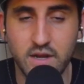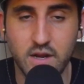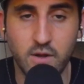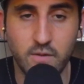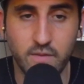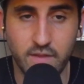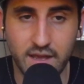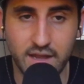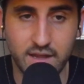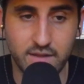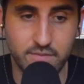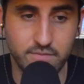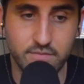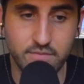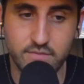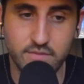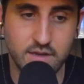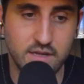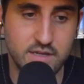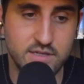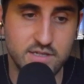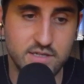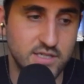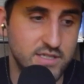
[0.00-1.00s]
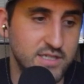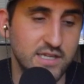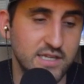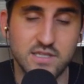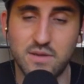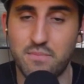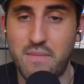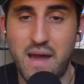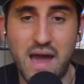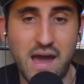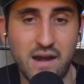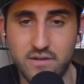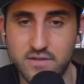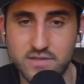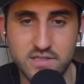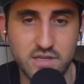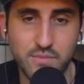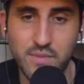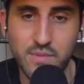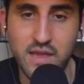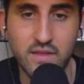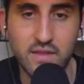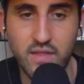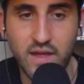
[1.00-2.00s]
Like it just doesn't matter
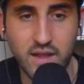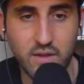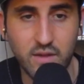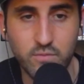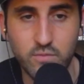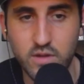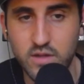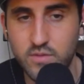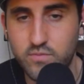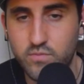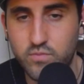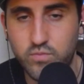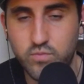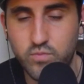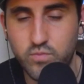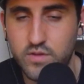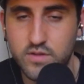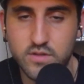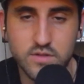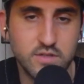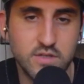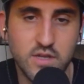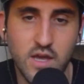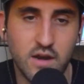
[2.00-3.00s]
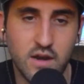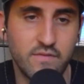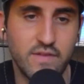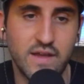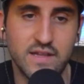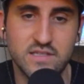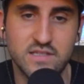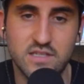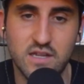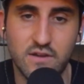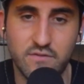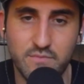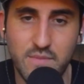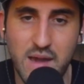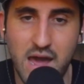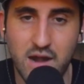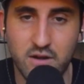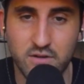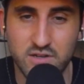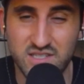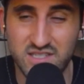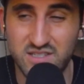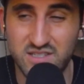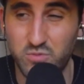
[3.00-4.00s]
to me. Like none of that stuff
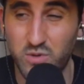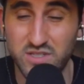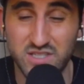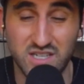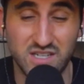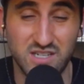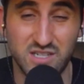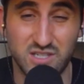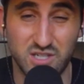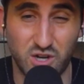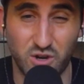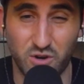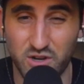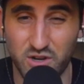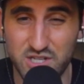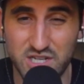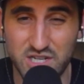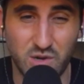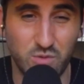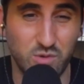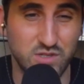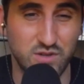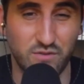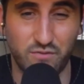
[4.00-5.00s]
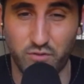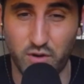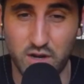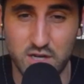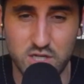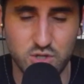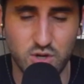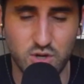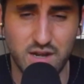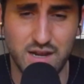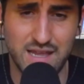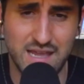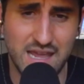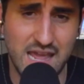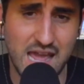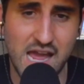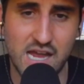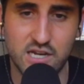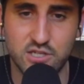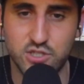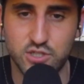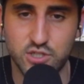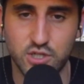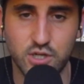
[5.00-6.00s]
matters. Was it discouraging? Was it frustrating?
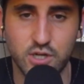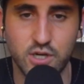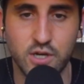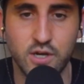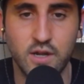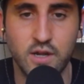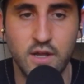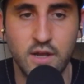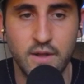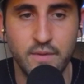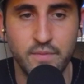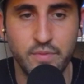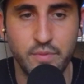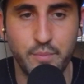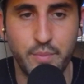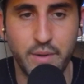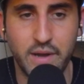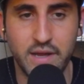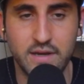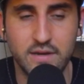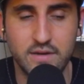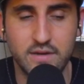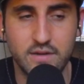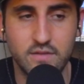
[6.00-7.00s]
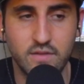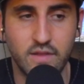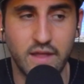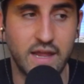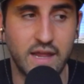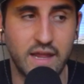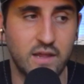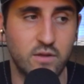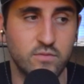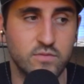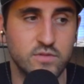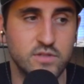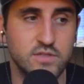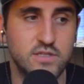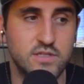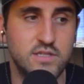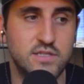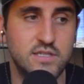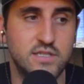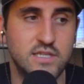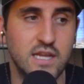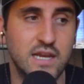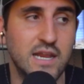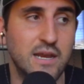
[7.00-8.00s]
Yeah, sure. But like,
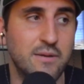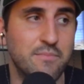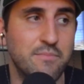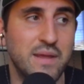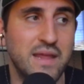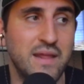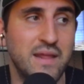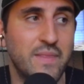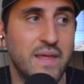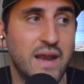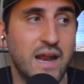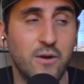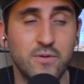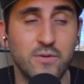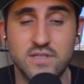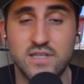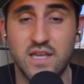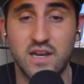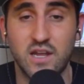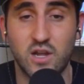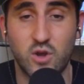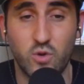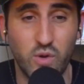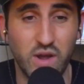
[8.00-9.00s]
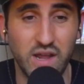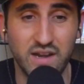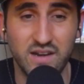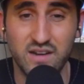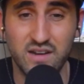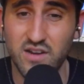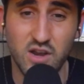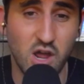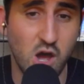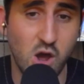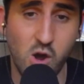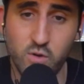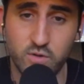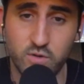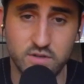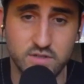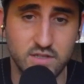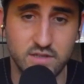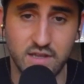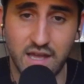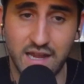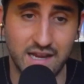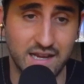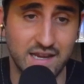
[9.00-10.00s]
did it mean that I was going to quit? No,
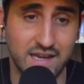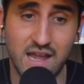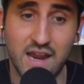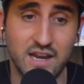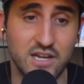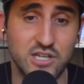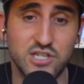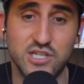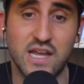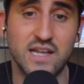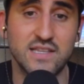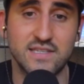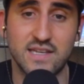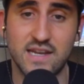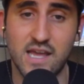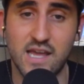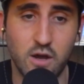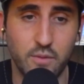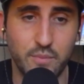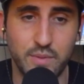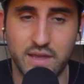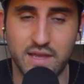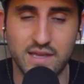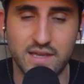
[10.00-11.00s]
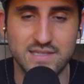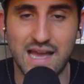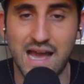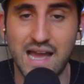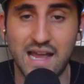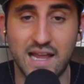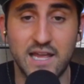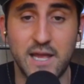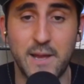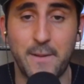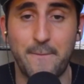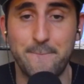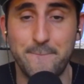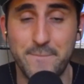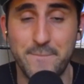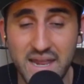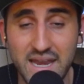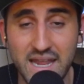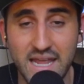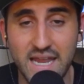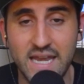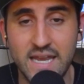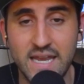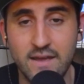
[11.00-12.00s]
like not a chance in hell, because I
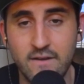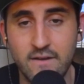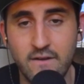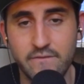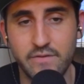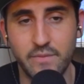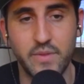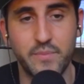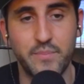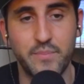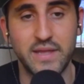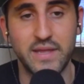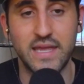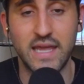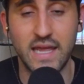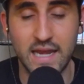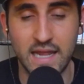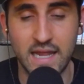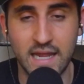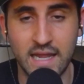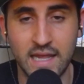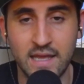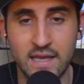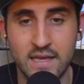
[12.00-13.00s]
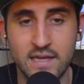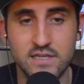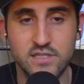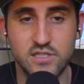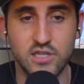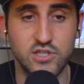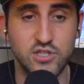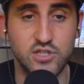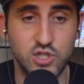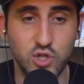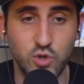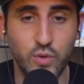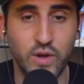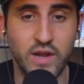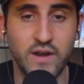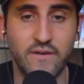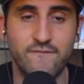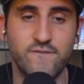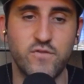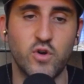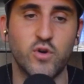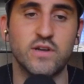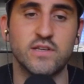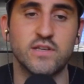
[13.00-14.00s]
committed from the beginning to do
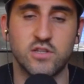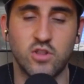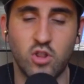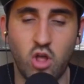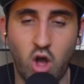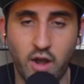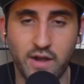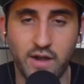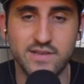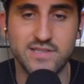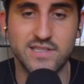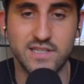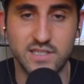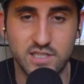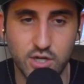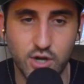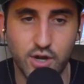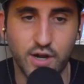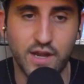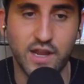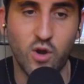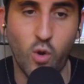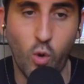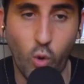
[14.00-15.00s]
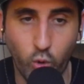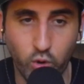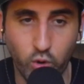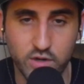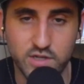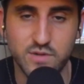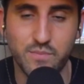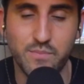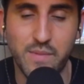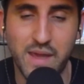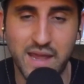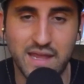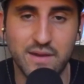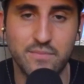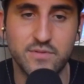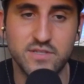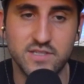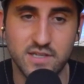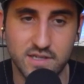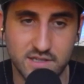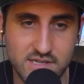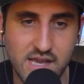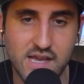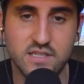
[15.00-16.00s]
it for as long as it took in order to make
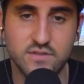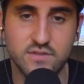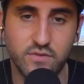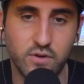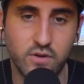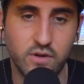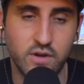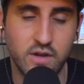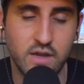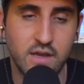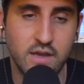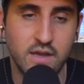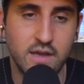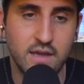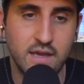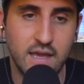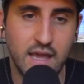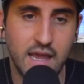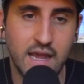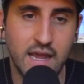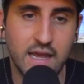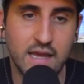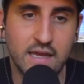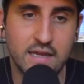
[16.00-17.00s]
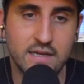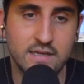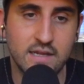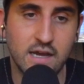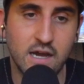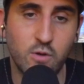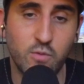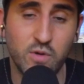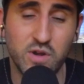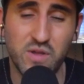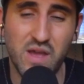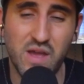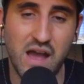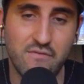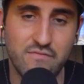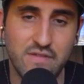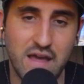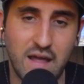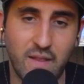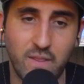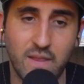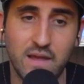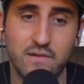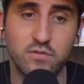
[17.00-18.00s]
it successful. And when you
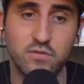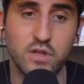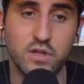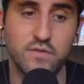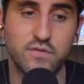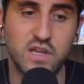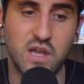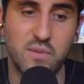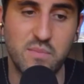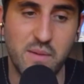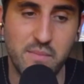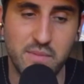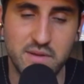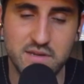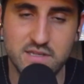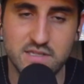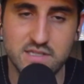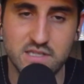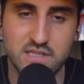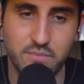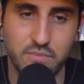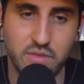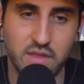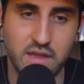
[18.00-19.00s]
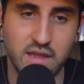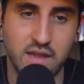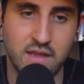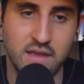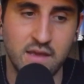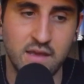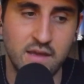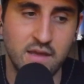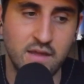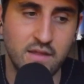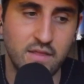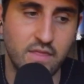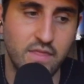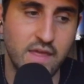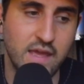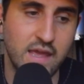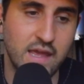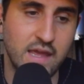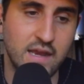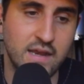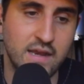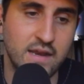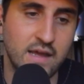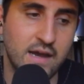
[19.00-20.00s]
have that level of commitment to something,
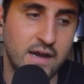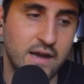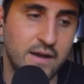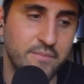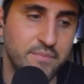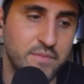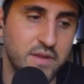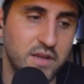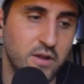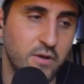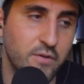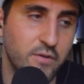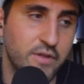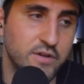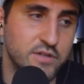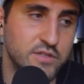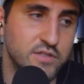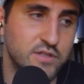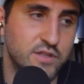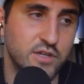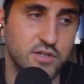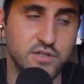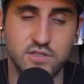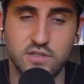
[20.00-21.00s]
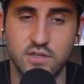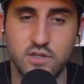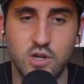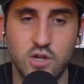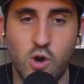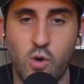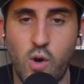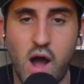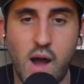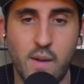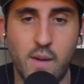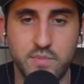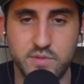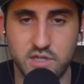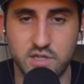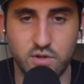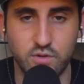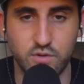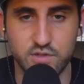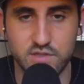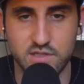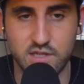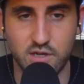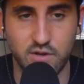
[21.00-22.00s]
then, there's no
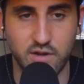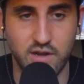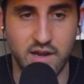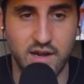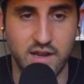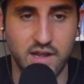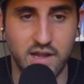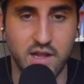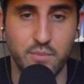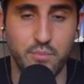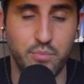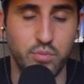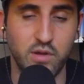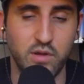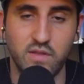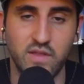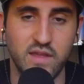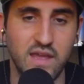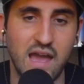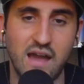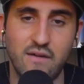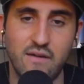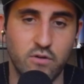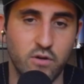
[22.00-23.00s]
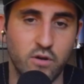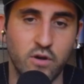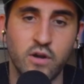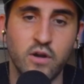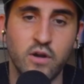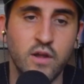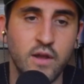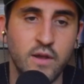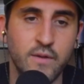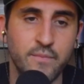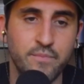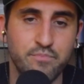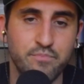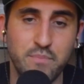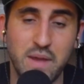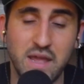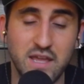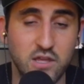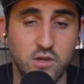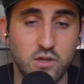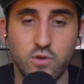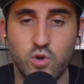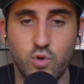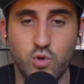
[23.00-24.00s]
obstacles that are going to completely ever
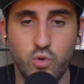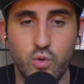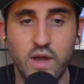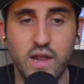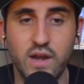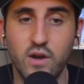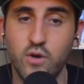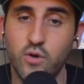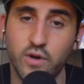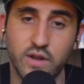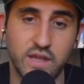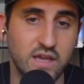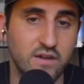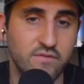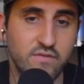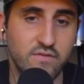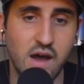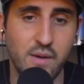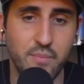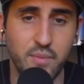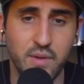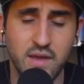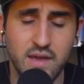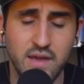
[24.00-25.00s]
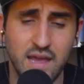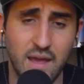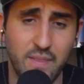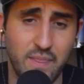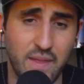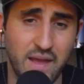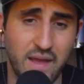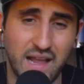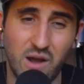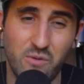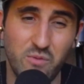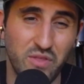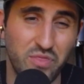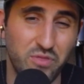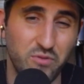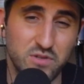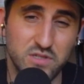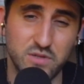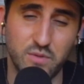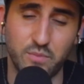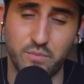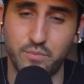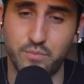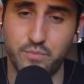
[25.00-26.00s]
make you quit or give up. And like I
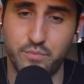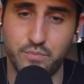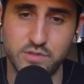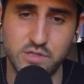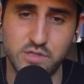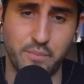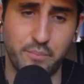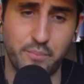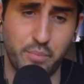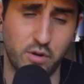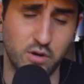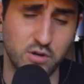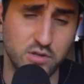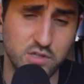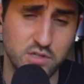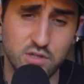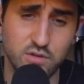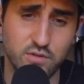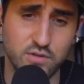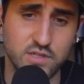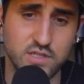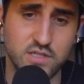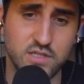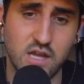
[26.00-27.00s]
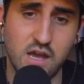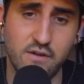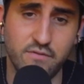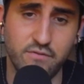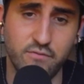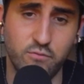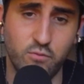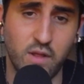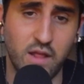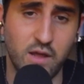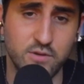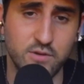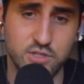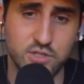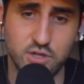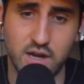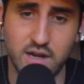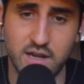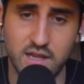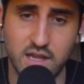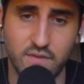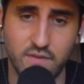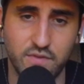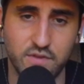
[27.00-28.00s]
went through some personal stuff while I was
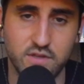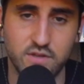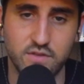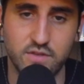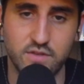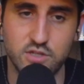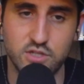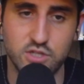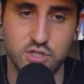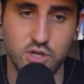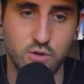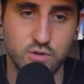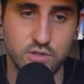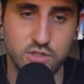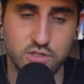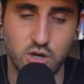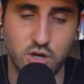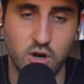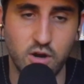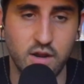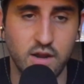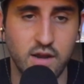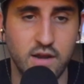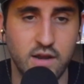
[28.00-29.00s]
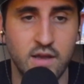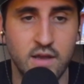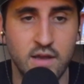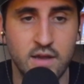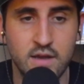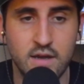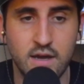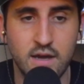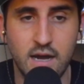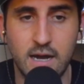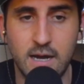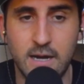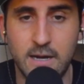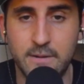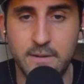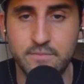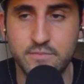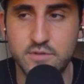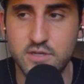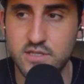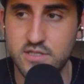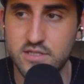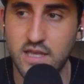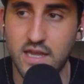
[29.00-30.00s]
trying to get the show started,
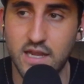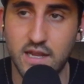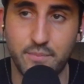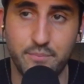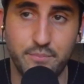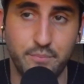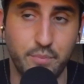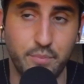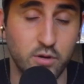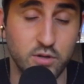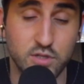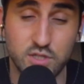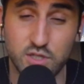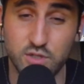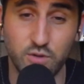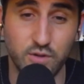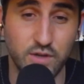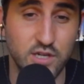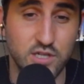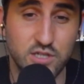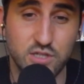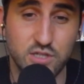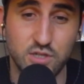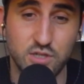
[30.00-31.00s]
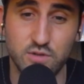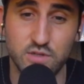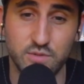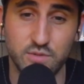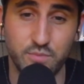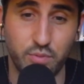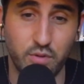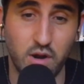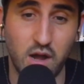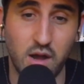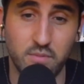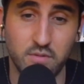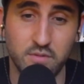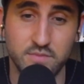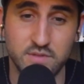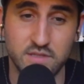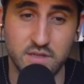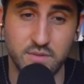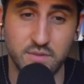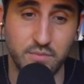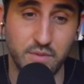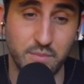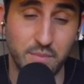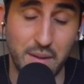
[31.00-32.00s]
just like personal issues and
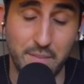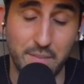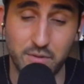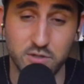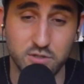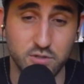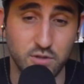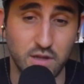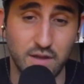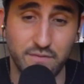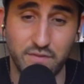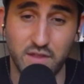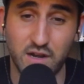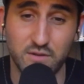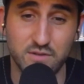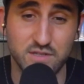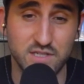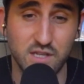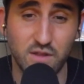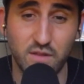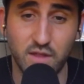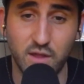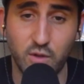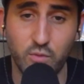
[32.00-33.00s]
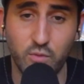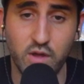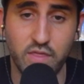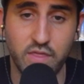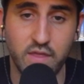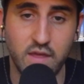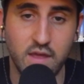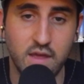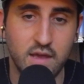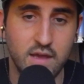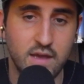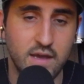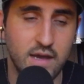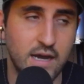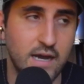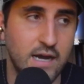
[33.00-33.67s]
problems in my personal life that I was dealing with.